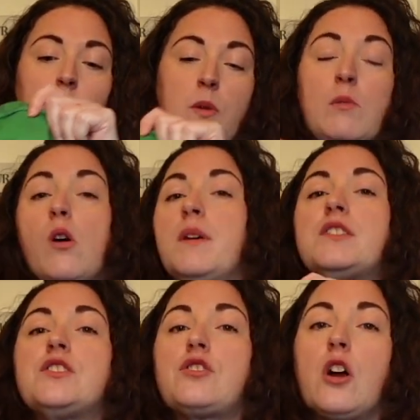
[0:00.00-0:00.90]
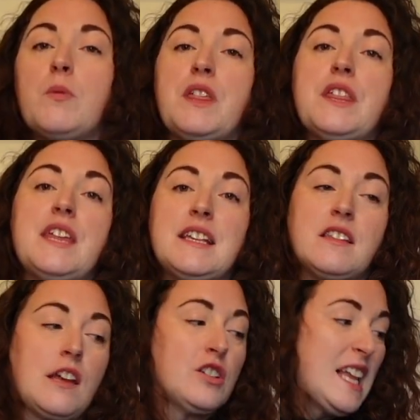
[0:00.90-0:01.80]
we will always start with the things that
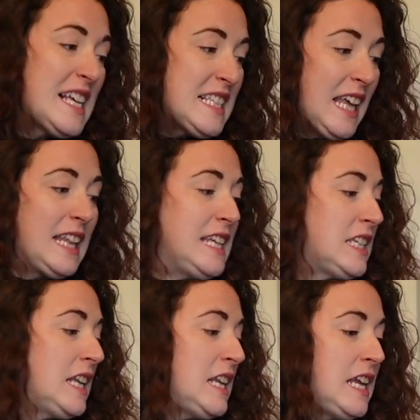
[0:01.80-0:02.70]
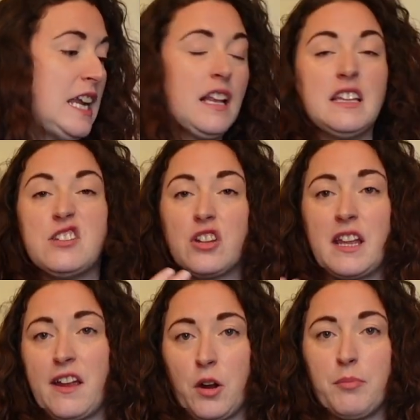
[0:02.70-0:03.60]
they're less likely to need, at least on
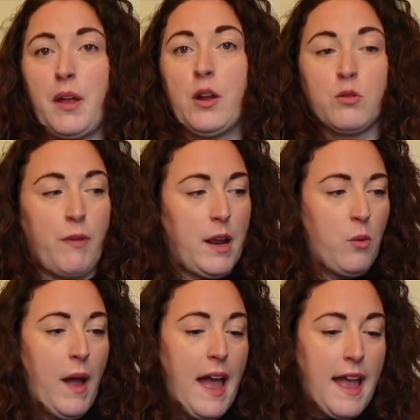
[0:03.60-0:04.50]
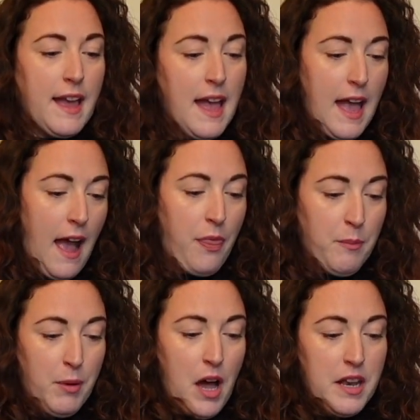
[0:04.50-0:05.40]
the airplane or right away, at the
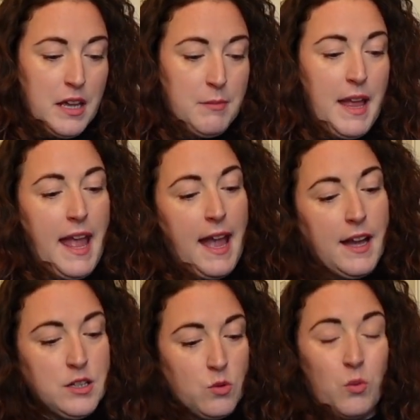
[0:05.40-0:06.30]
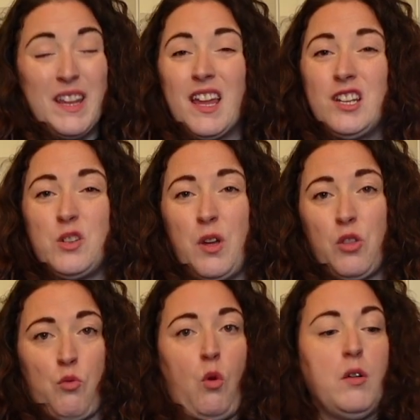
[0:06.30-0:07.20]
bottom, and we like doing
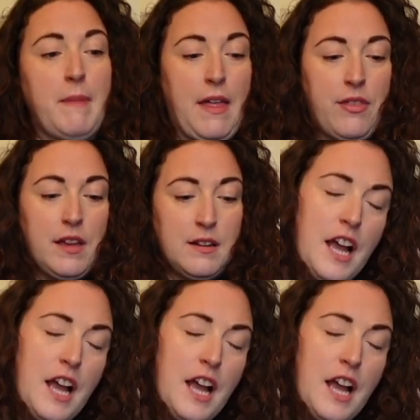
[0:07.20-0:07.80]
the roll method.